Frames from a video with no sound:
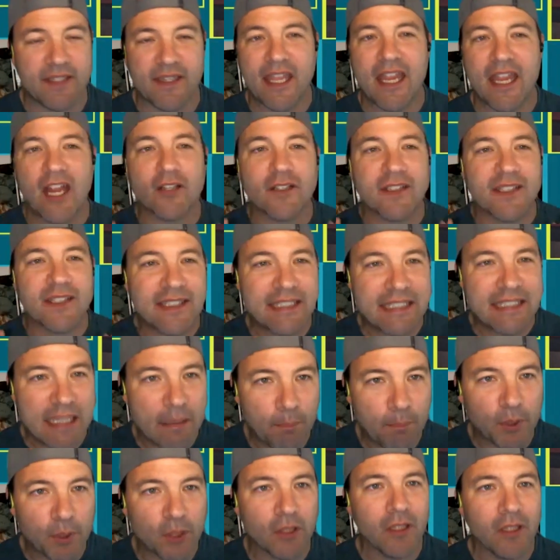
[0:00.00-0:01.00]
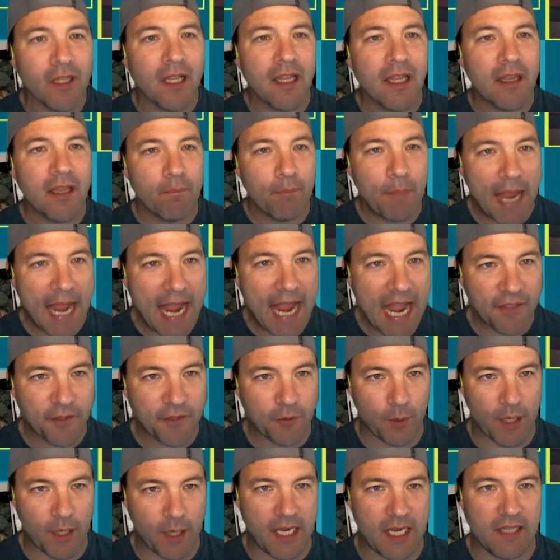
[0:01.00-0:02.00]
They are simple
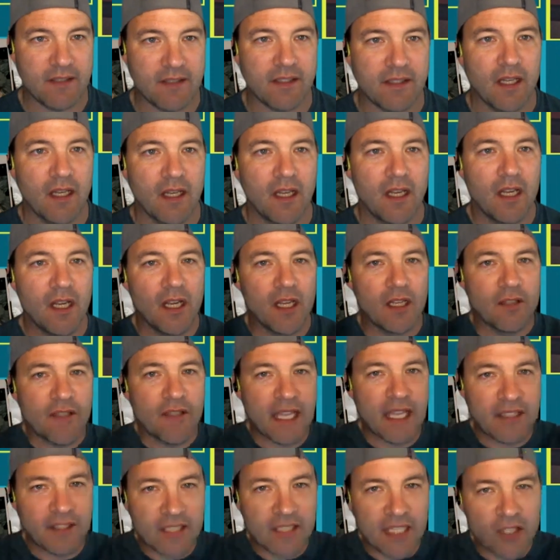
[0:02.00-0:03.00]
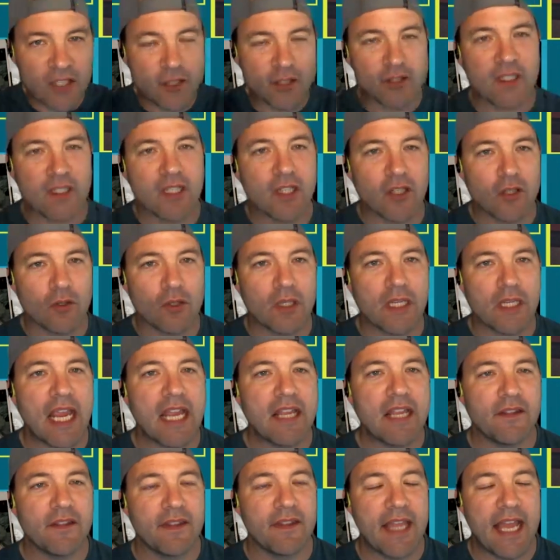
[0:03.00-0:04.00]
pathways that teachers can
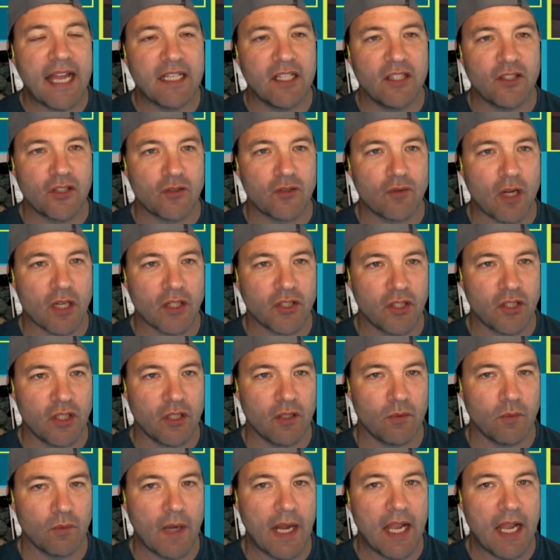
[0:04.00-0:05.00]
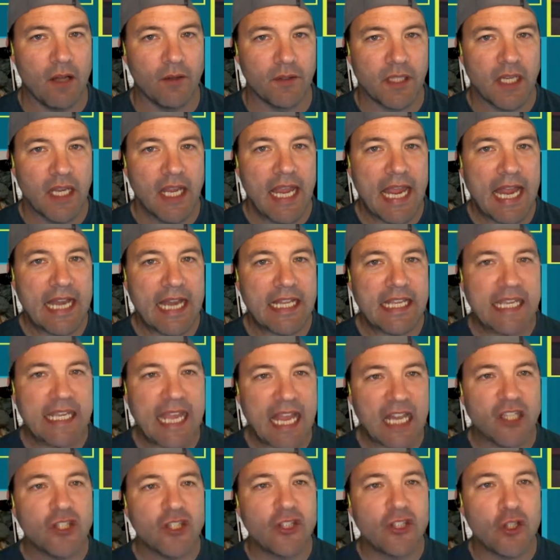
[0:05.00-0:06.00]
create that instruction around. And
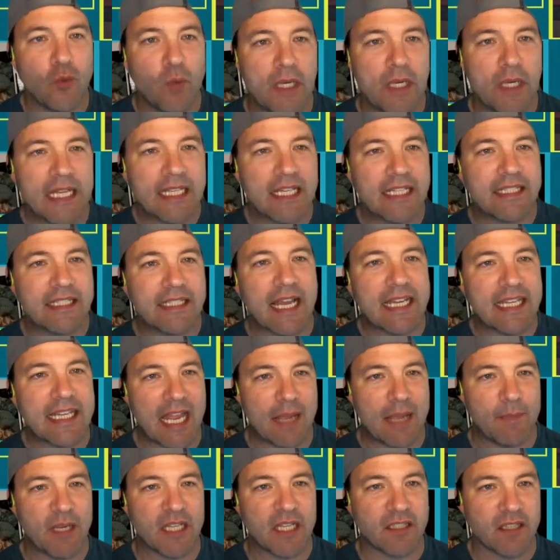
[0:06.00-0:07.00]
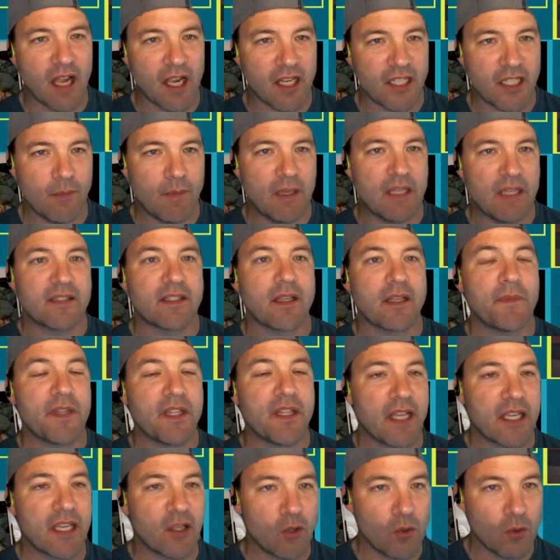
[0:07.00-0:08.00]
again, do it in a dynamic document, something
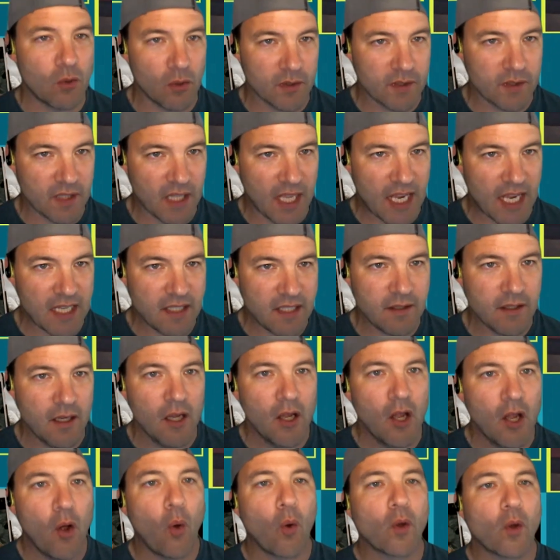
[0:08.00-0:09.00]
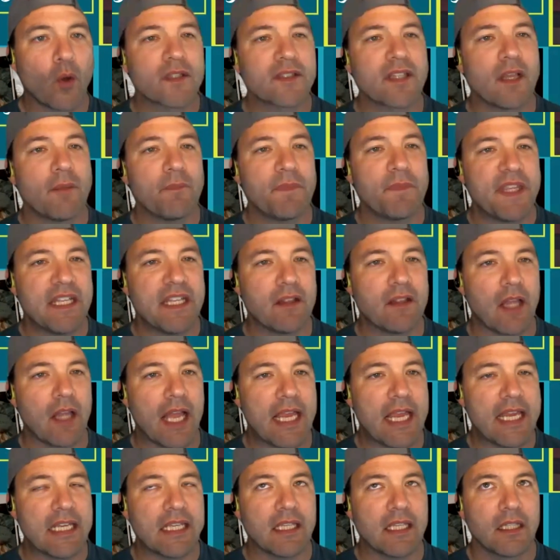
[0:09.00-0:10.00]
like Google Slides or something
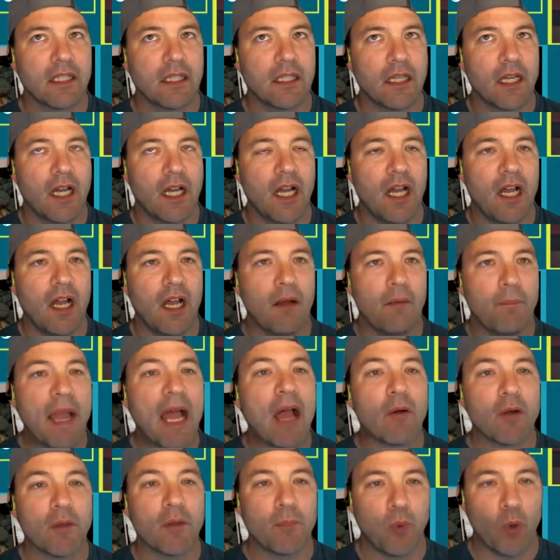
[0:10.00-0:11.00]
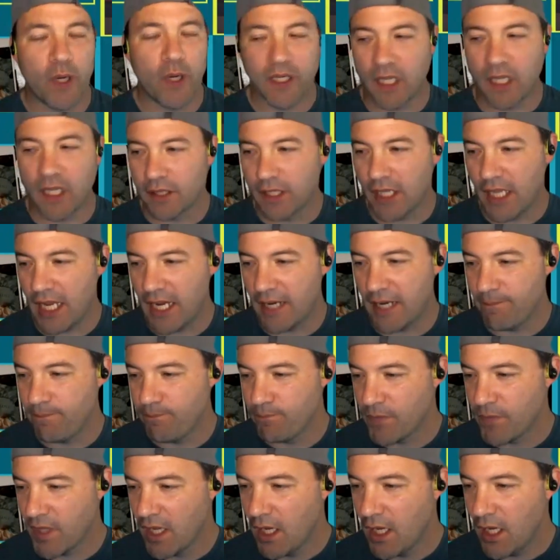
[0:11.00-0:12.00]
like uh, PowerPoint online.
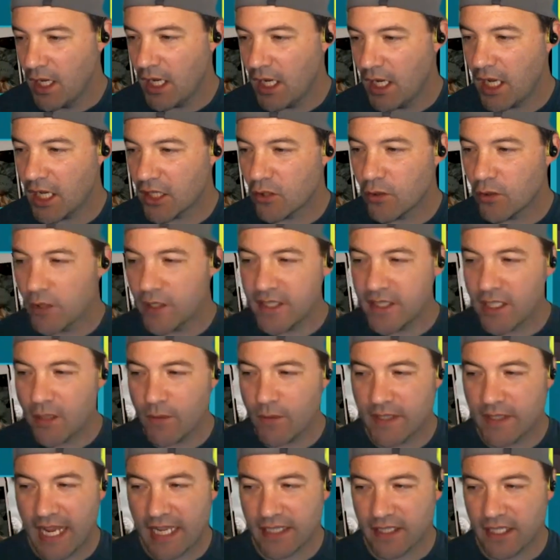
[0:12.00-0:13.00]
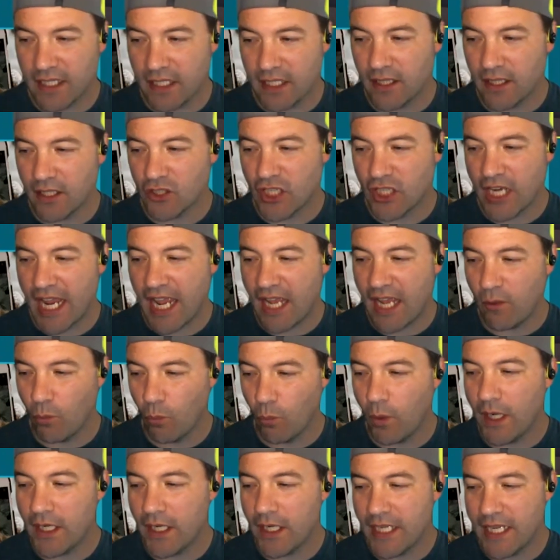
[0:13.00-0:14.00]
Uh, Christy was asking in the chat,
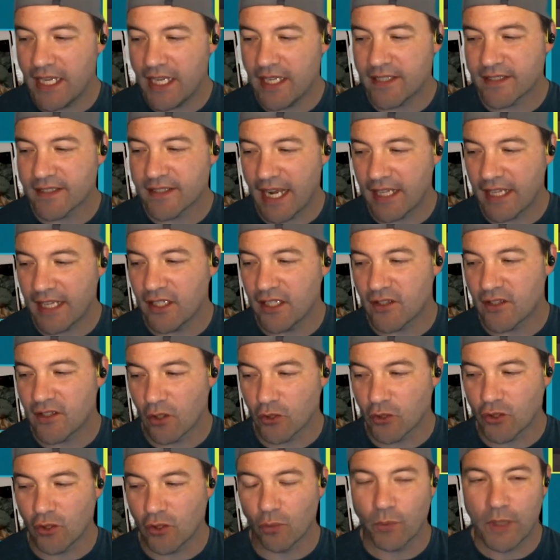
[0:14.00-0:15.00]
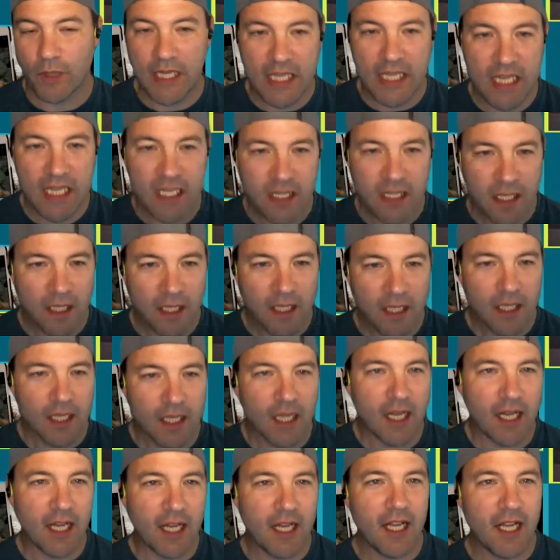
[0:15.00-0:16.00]
what is silent social reading?
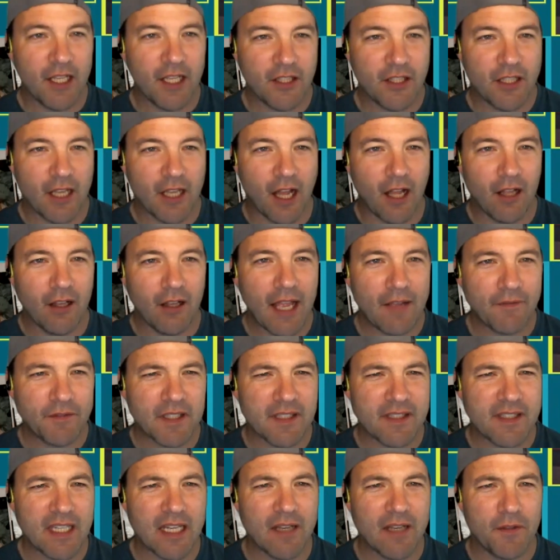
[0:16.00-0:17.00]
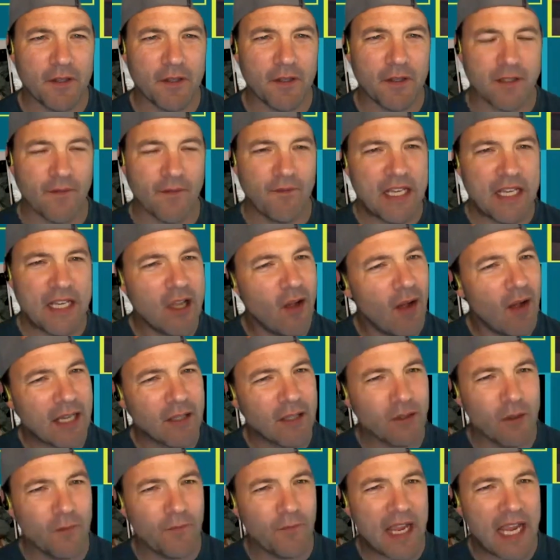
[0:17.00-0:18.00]
Uh, I'll have to see if there's a video. I
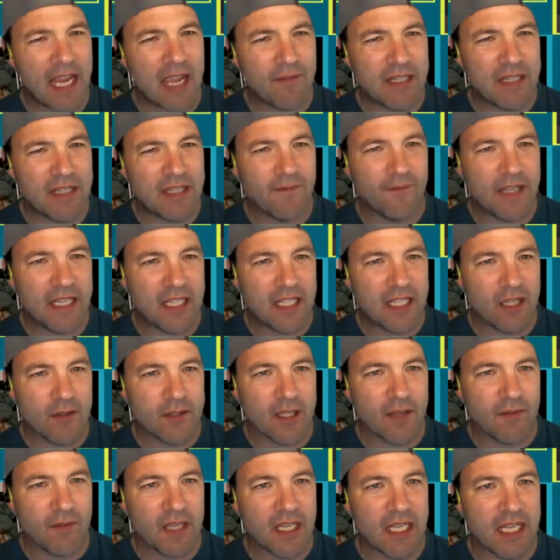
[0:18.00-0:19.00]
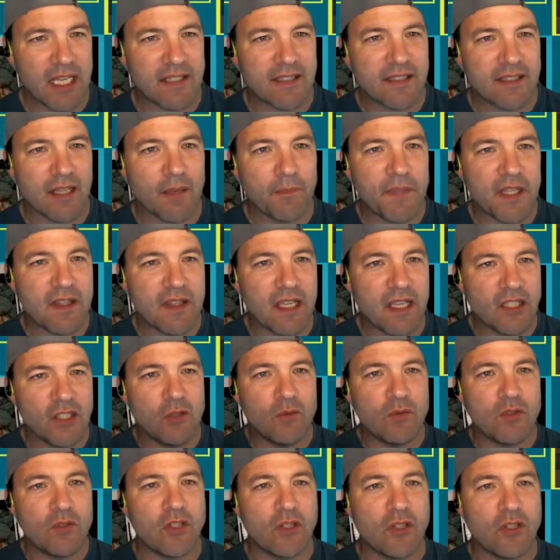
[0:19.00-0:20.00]
don't know if I have any videos of it. It's something that
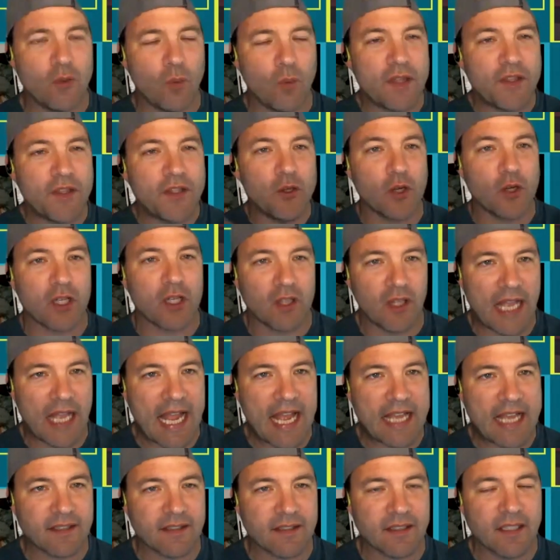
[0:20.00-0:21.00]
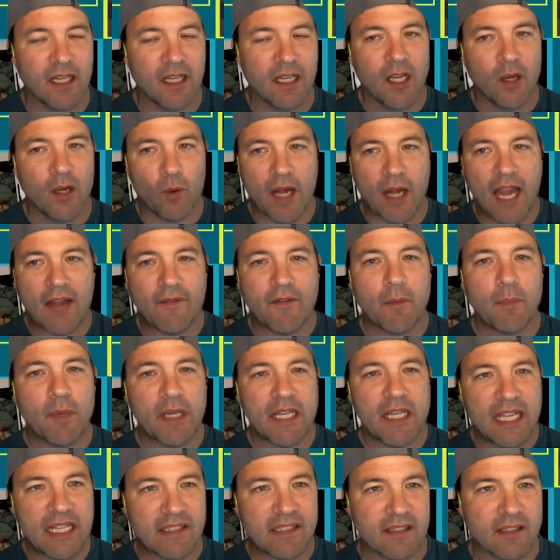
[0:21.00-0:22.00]
you do with your class where
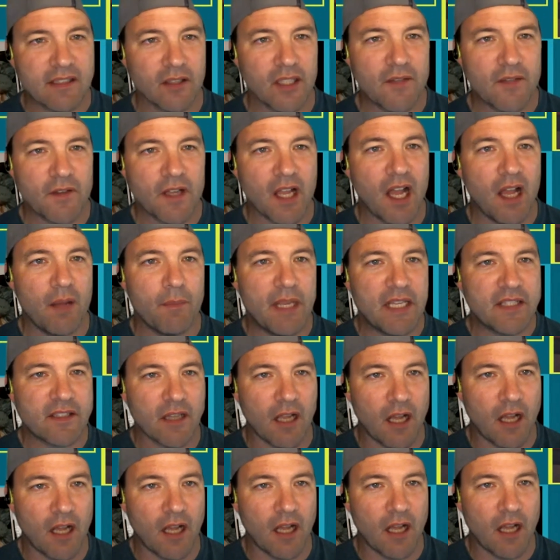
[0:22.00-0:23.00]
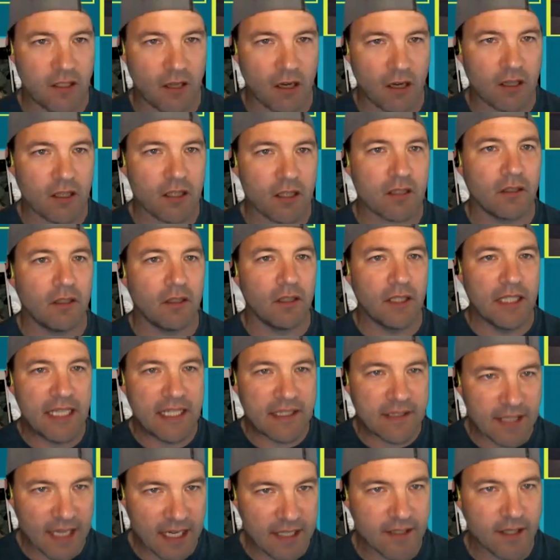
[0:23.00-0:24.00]
everybody gets to leave comments on an article
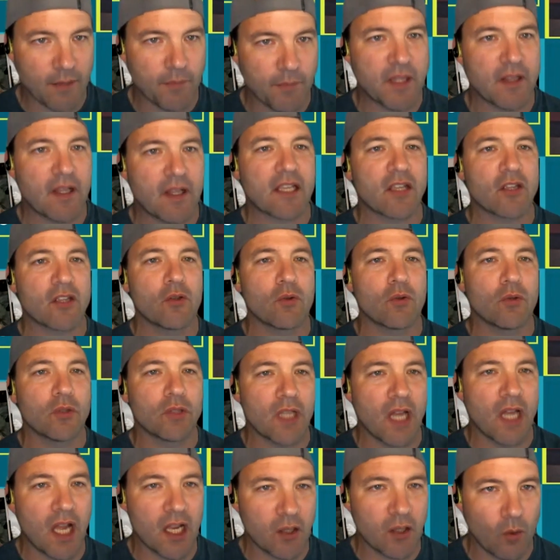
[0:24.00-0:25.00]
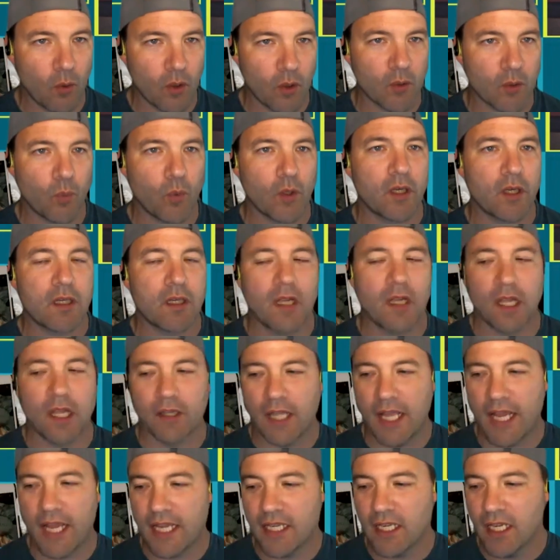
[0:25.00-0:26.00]
inside something like a Google Doc or Word
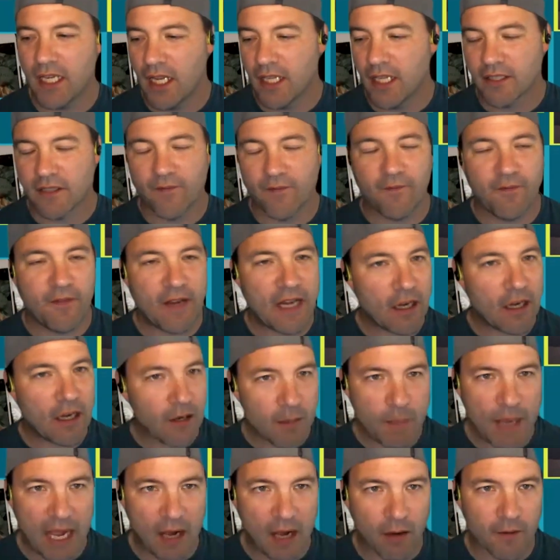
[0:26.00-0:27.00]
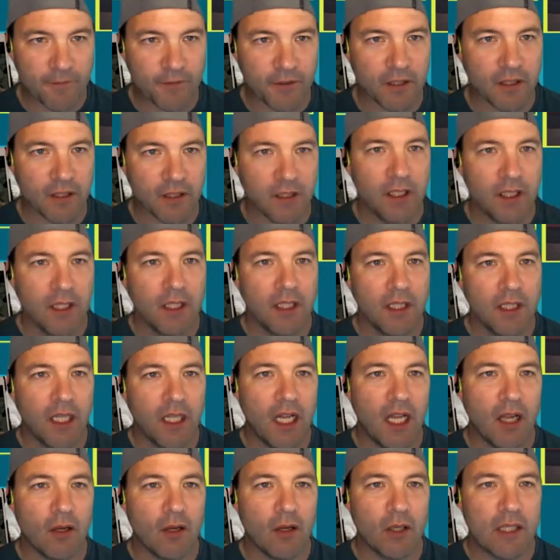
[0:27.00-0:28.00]
online. It's very powerful.
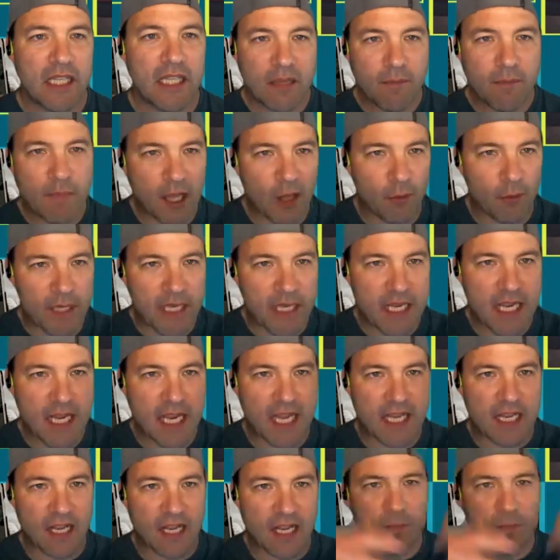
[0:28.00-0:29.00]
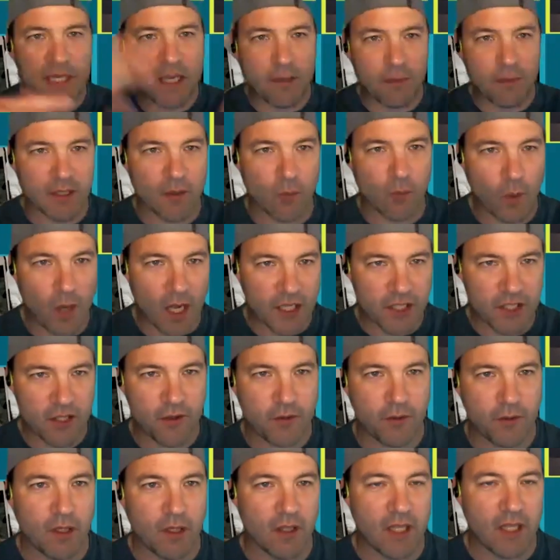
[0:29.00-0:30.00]
Uh, email me and I'll be able to walk you
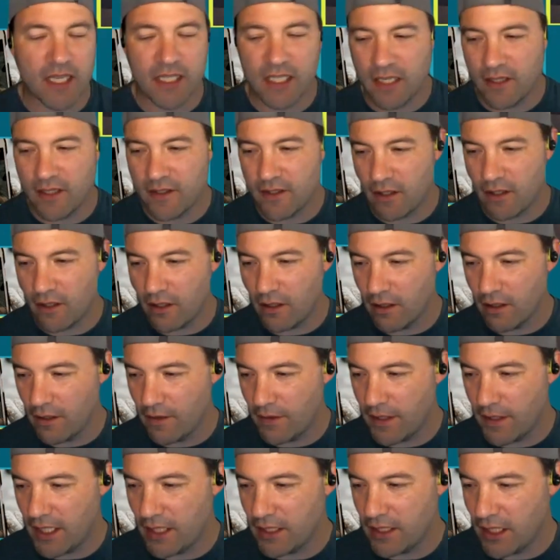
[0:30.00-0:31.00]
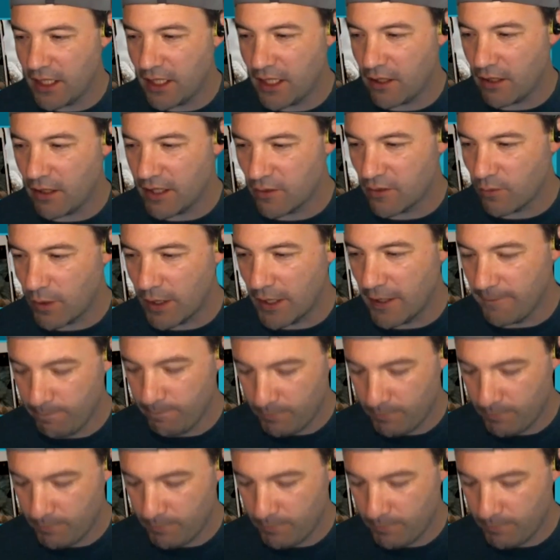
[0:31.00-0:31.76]
through it a lot easier than here as well.